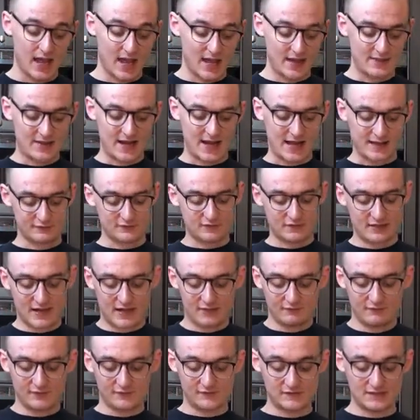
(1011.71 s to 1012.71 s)
And then after
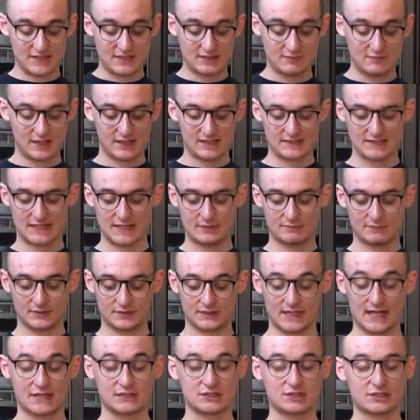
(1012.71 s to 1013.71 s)
that 15 minutes and I
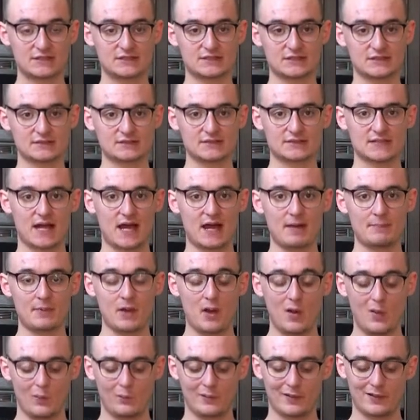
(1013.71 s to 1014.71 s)
put that cheese on
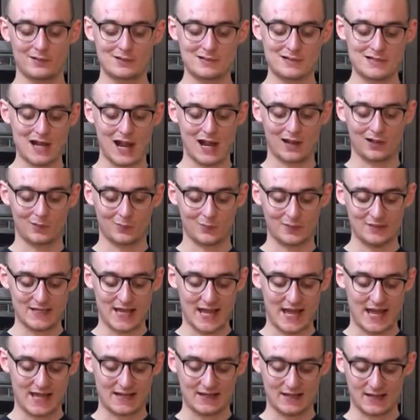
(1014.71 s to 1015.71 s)
top, we are not going to
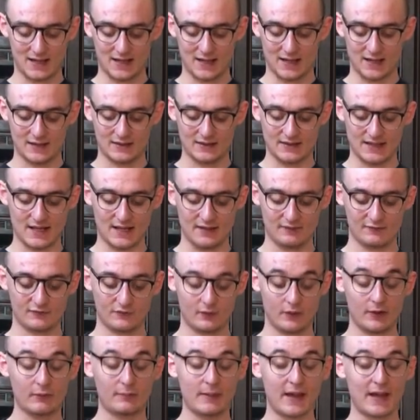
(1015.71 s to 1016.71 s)
add the
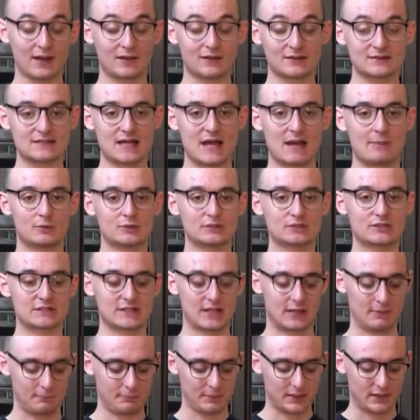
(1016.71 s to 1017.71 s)
foil back on top. We're just
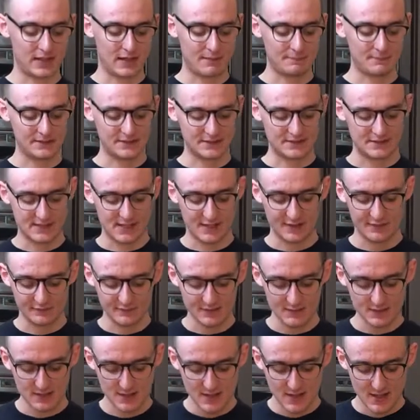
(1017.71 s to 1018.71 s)
going to plop it in the
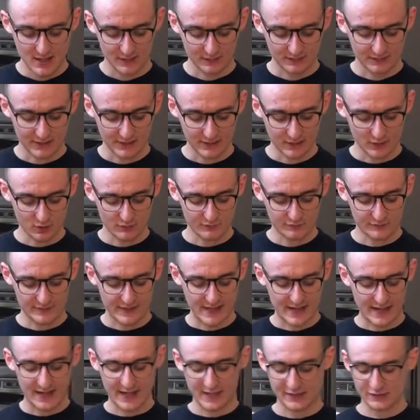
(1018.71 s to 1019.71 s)
oven, let it go for
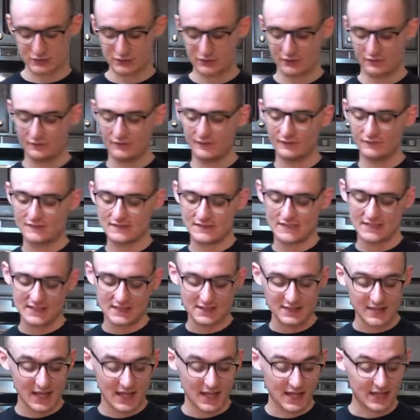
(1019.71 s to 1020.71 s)
that extra
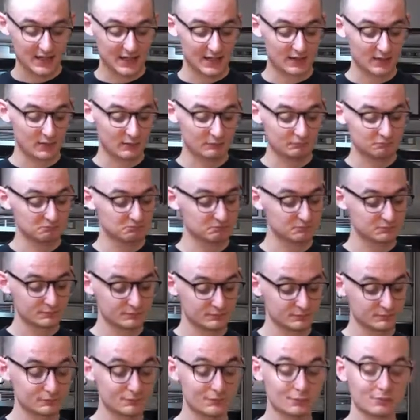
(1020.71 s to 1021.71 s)
15, and
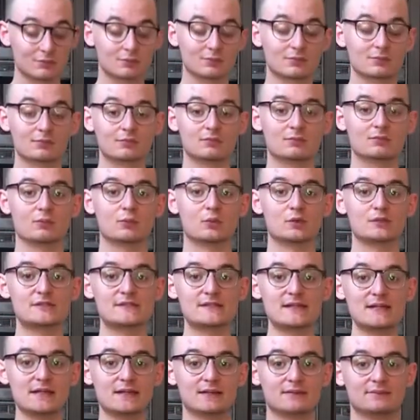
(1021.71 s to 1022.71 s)
we'll
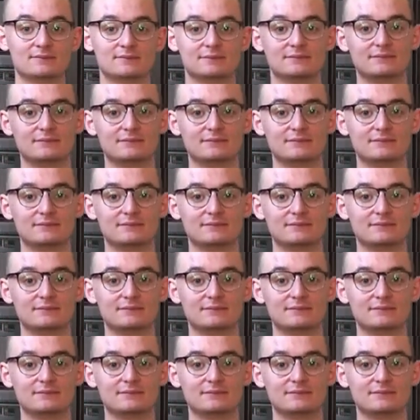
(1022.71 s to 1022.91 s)
see.